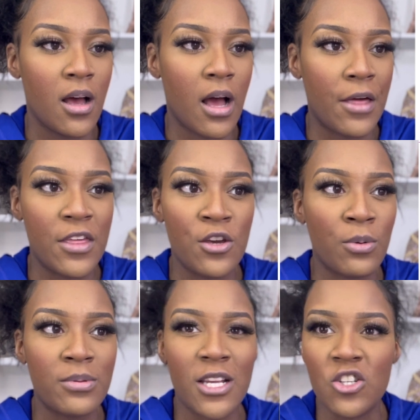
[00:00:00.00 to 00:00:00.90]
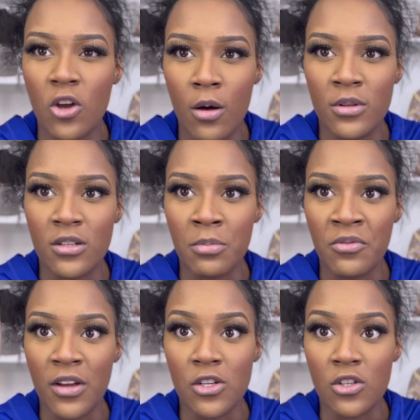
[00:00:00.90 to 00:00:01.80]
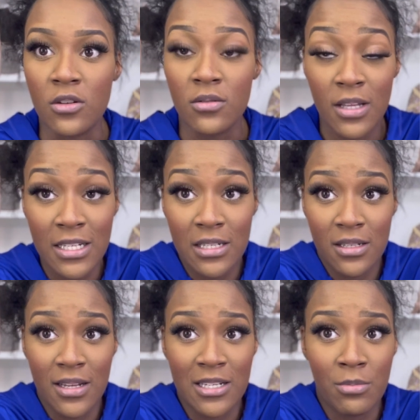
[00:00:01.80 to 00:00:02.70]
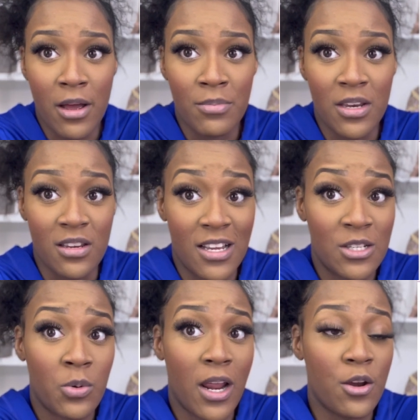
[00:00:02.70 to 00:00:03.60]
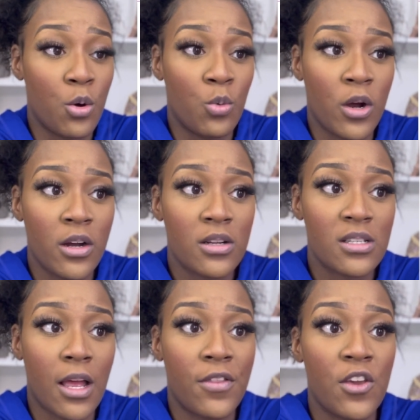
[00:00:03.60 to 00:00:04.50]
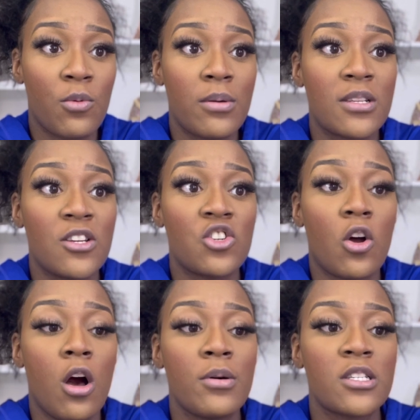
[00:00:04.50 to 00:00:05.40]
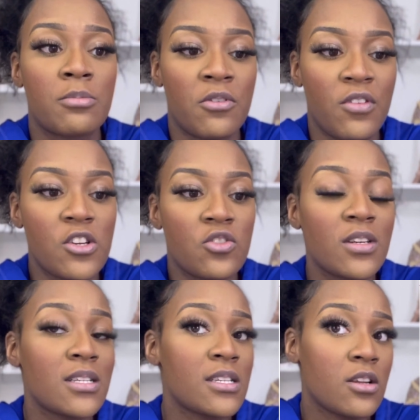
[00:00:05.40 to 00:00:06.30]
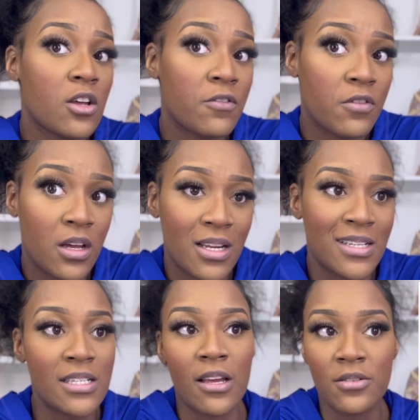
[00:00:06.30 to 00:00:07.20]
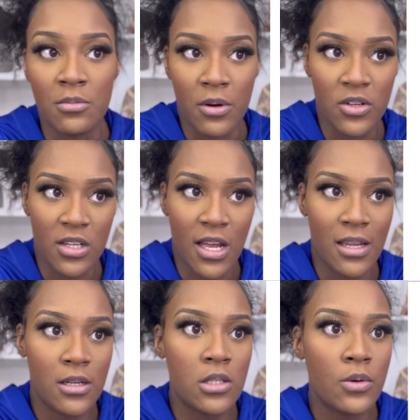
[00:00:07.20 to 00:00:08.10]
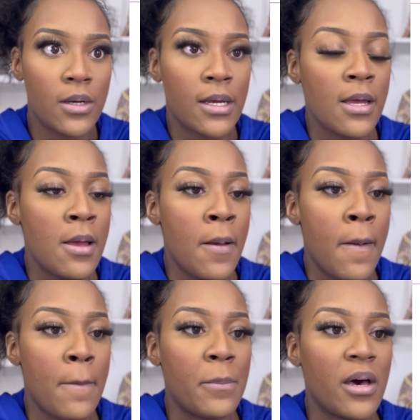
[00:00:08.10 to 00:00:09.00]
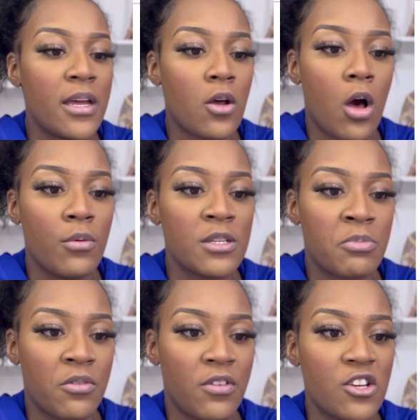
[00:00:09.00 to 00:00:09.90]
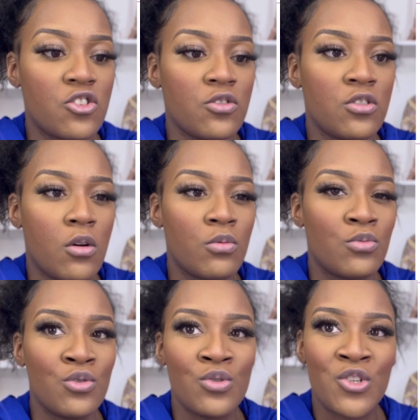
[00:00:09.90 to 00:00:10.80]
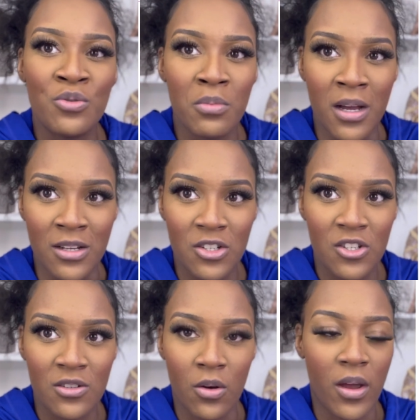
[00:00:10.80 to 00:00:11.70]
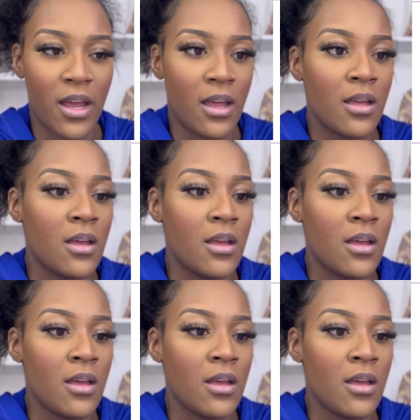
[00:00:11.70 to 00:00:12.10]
I think your website should always look professional. That's my opinion. That's what I know works. I think your website should always look professional. It can still look fun. It can still have some personality to it, but always professional. Don't do too much, okay?